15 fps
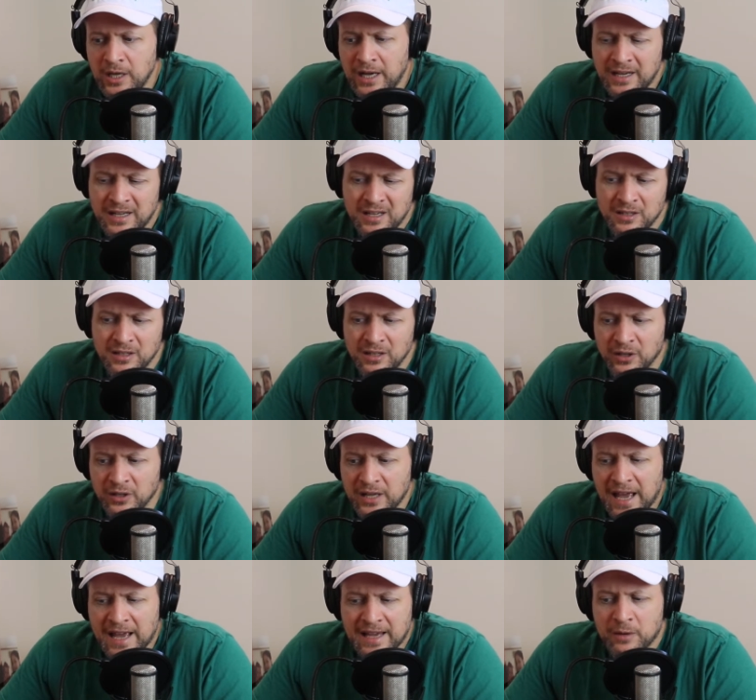and you know, you
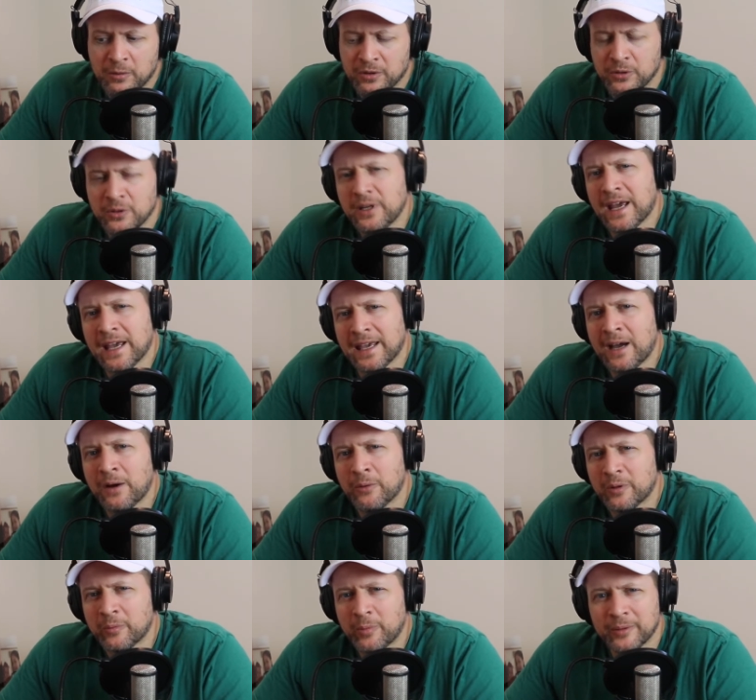hang out with who you hang out
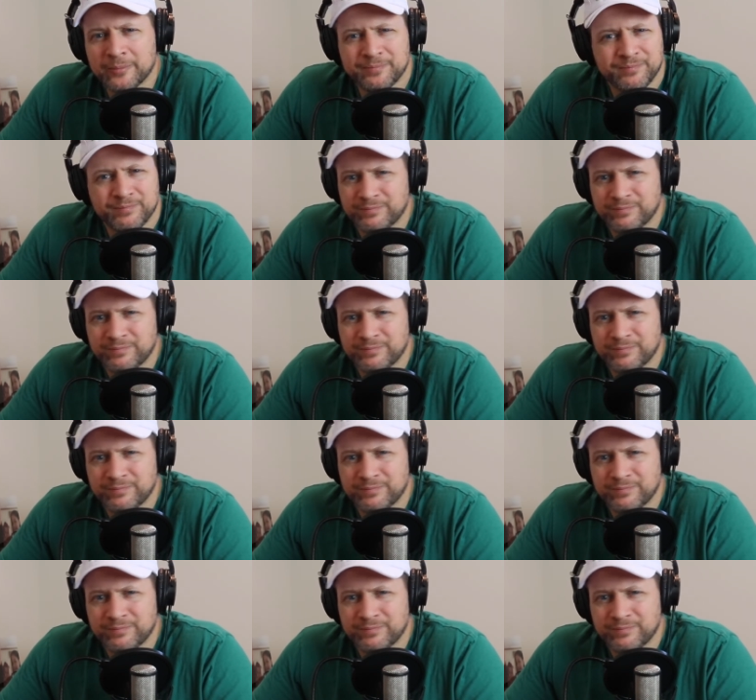with, but